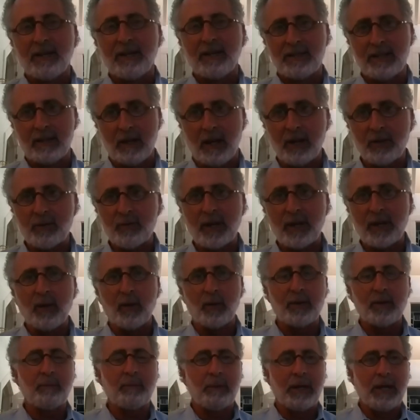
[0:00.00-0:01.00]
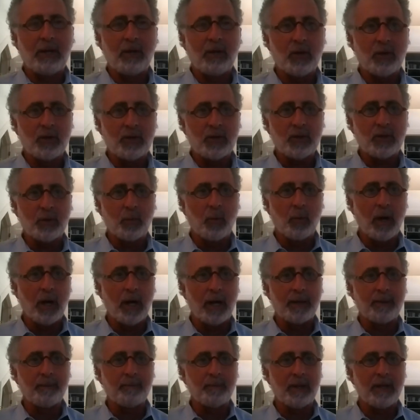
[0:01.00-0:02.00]
did André only make kosher
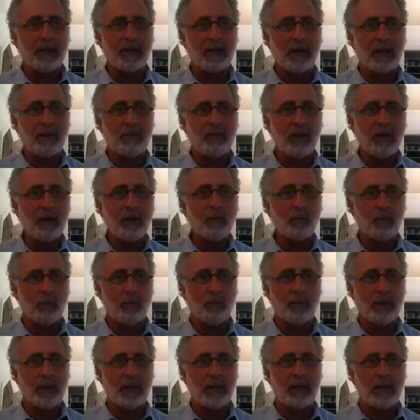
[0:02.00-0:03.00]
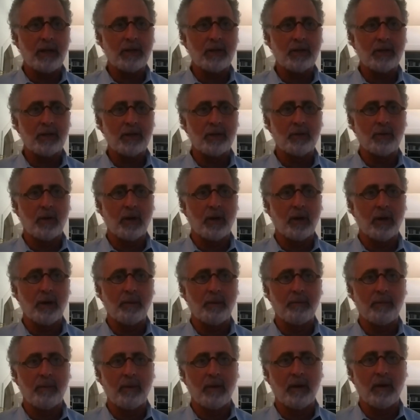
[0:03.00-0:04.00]
wine? And I think we need to
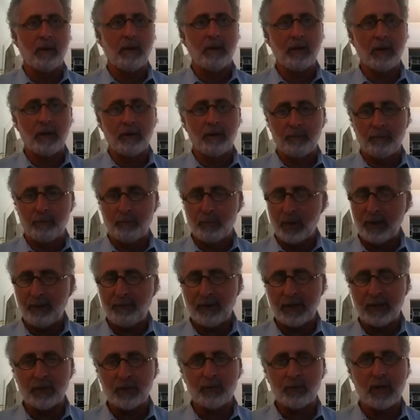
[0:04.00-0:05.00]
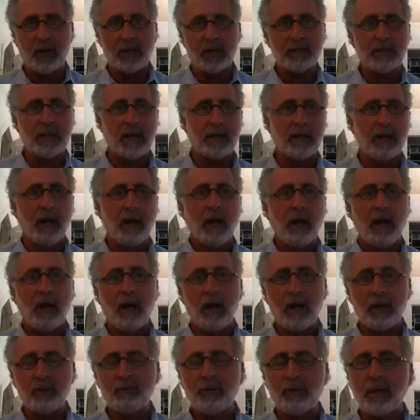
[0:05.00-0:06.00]
briefly address that.
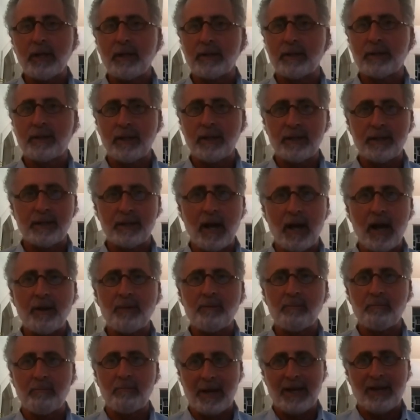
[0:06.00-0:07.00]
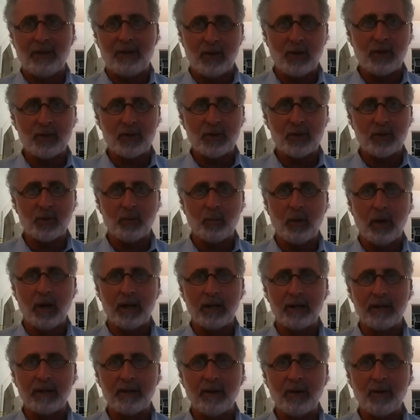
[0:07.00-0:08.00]
André did not make kosher
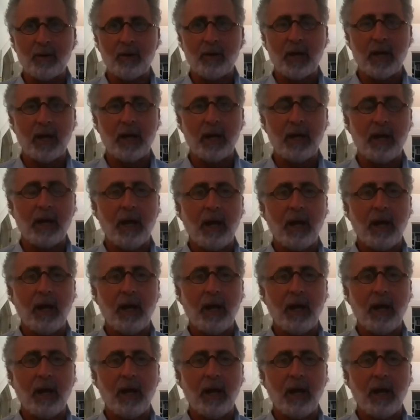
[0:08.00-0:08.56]
wine, okay?